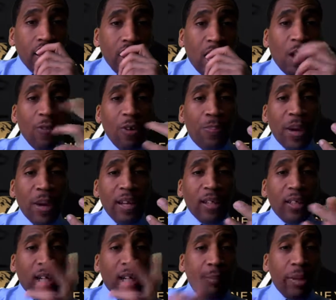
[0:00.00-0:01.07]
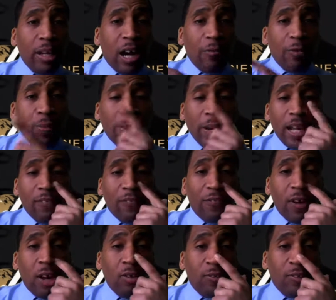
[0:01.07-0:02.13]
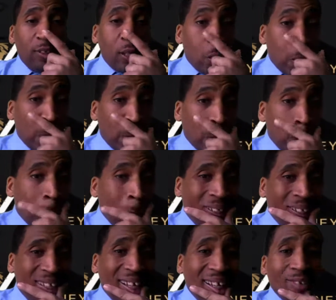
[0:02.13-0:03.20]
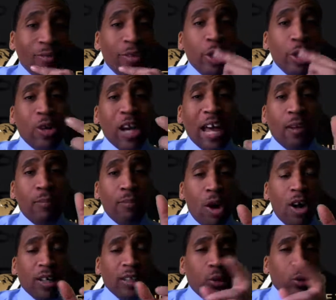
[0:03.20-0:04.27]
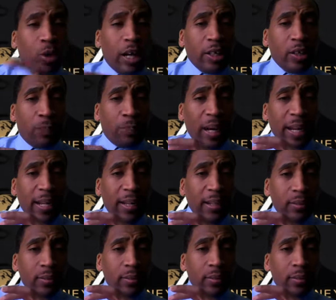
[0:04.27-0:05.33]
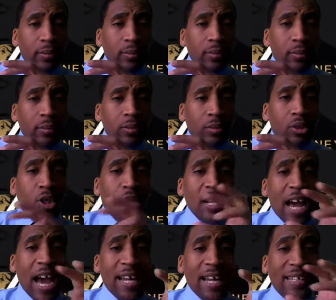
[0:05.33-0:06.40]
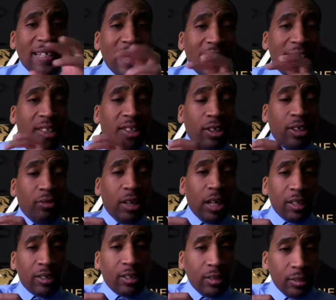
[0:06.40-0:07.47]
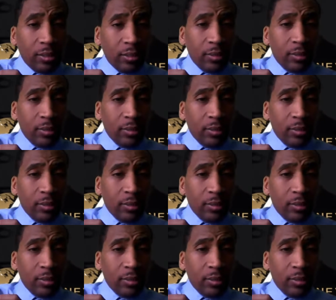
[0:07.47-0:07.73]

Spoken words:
Are we paying the government? Or are we paying the Federal Reserve? When you got a mortgage, who are you paying? You're not in debt to the realtor.